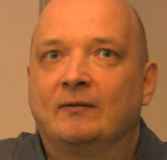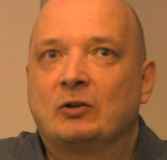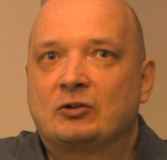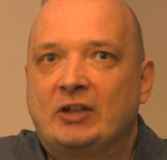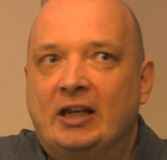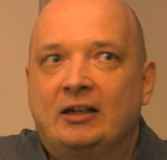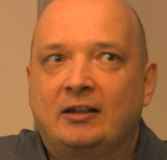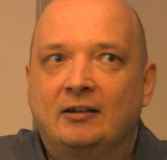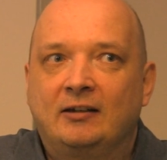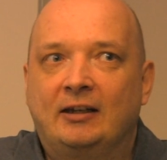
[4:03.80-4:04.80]
was said
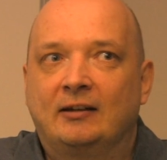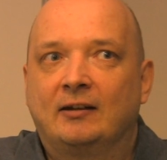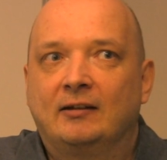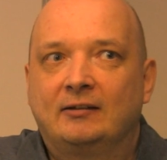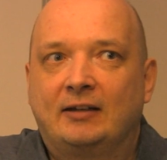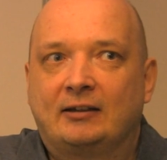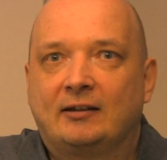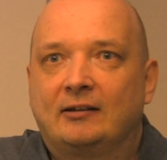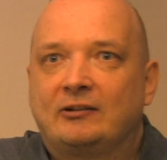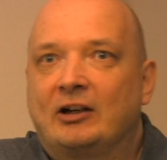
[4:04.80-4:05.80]
in that
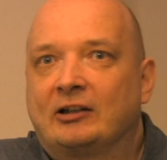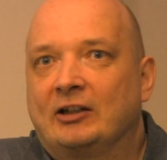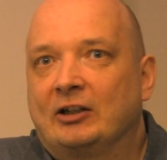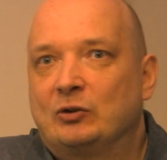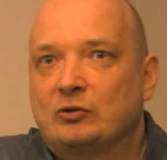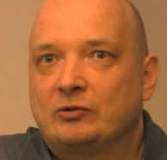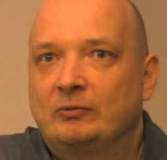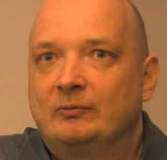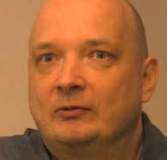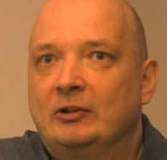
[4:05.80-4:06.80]
Tractatus,
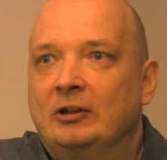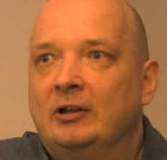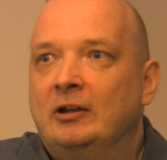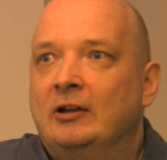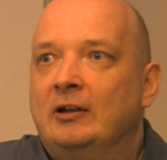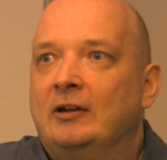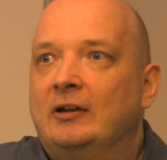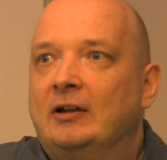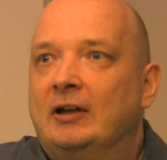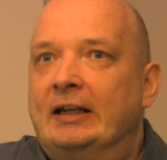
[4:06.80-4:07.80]

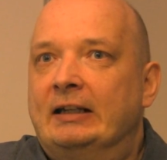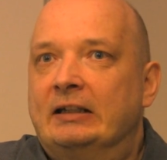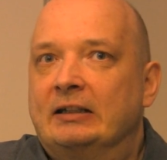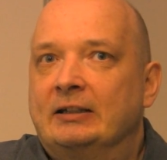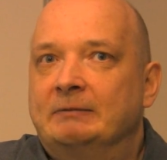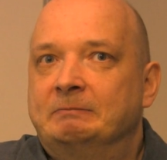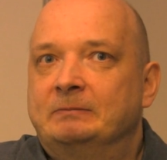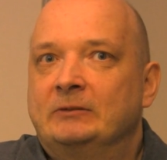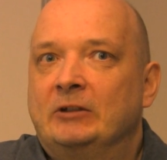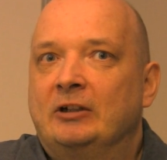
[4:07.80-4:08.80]
and
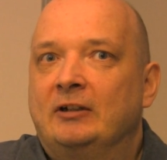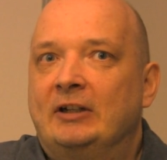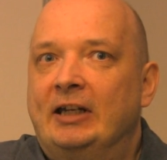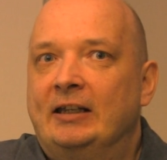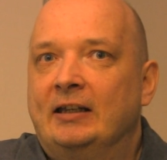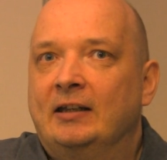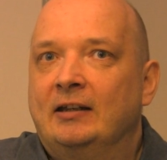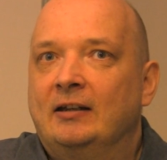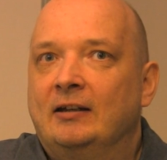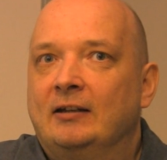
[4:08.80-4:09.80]
really
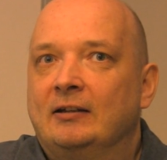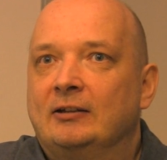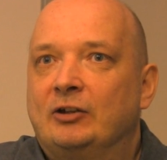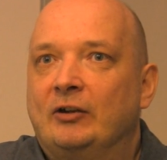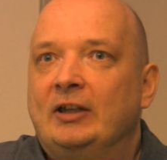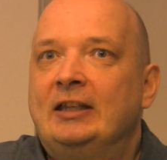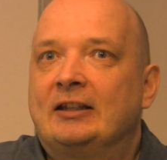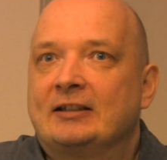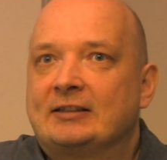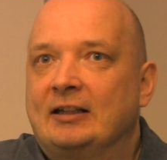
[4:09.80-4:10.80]
the
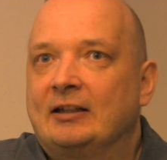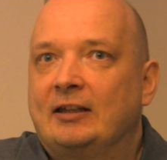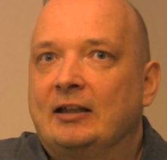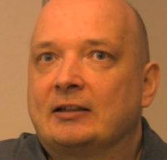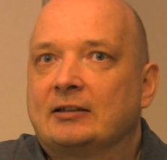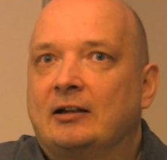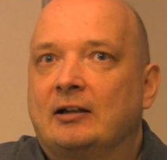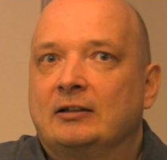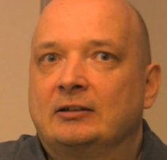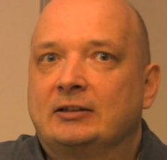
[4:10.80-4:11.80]
interesting things
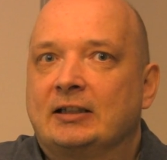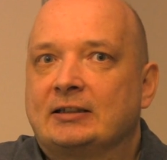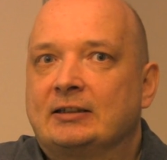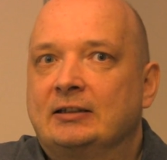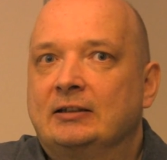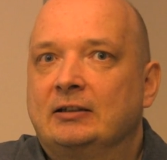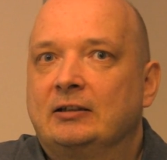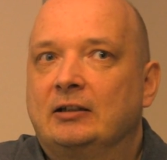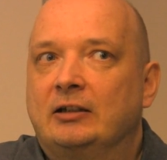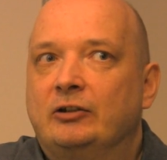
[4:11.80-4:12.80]
are just
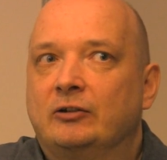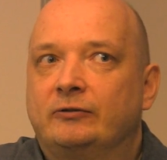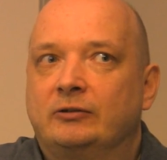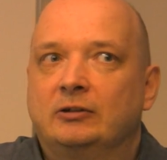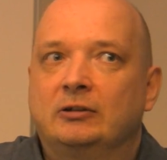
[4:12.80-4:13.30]
kind of,